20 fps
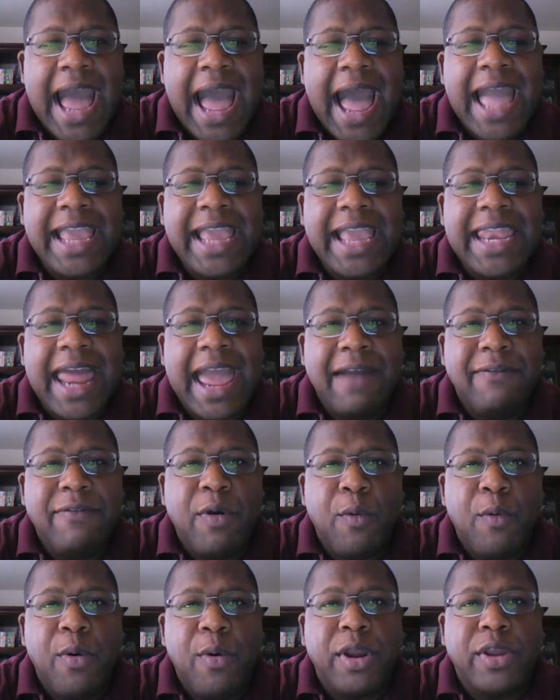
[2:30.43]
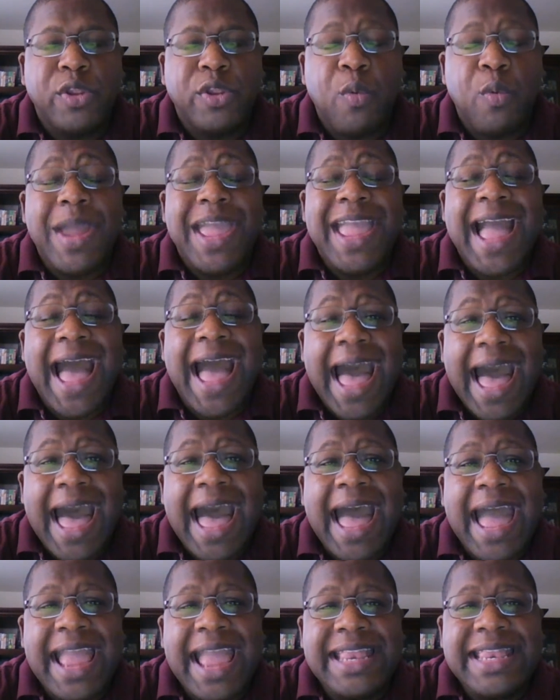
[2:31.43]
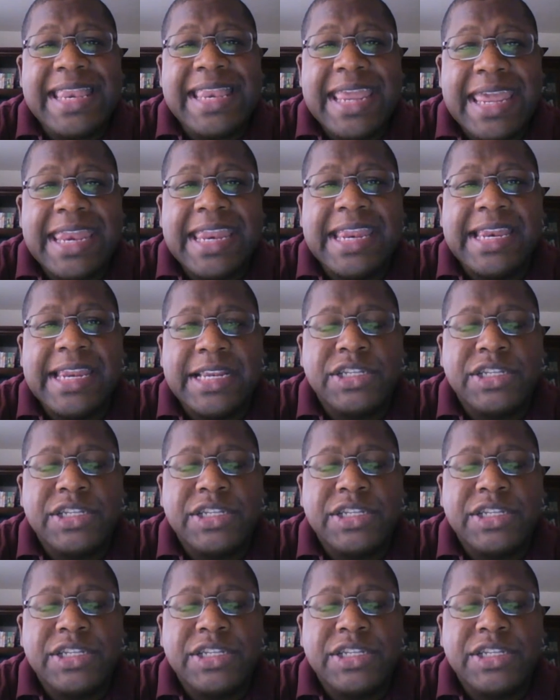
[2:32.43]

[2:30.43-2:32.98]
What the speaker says: I could have it work the way I needed